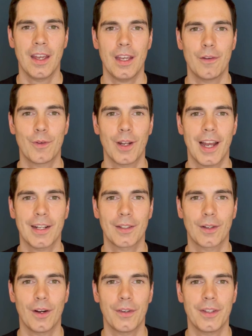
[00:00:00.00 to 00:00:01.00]
If you like the
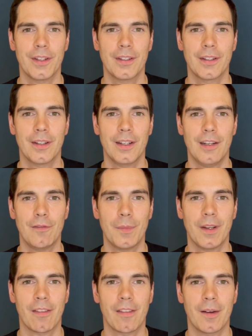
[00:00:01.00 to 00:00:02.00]
content, leave me
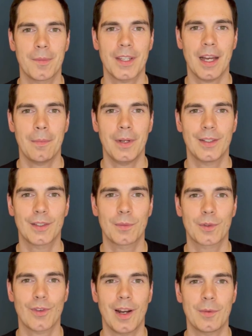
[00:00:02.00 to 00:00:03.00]
a thumbs up and
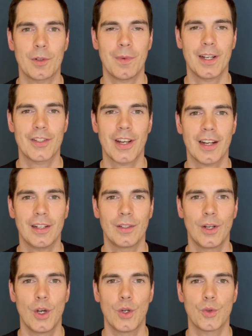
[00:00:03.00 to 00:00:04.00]
subscribe to my channel
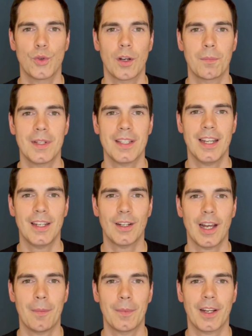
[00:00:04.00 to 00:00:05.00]
to not miss any
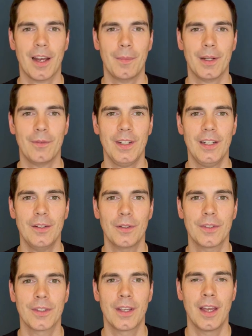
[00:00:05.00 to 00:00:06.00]
upcoming
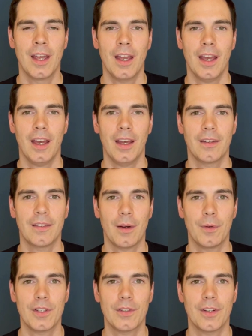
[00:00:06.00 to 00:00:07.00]
videos. And I
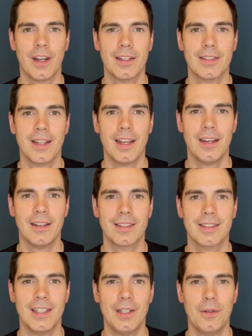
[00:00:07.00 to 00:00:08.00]
wish you a nice day.
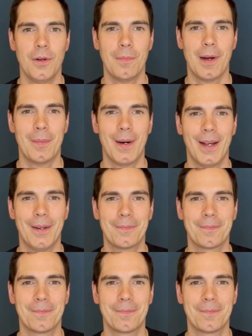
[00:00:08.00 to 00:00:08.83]
See you. Bye bye.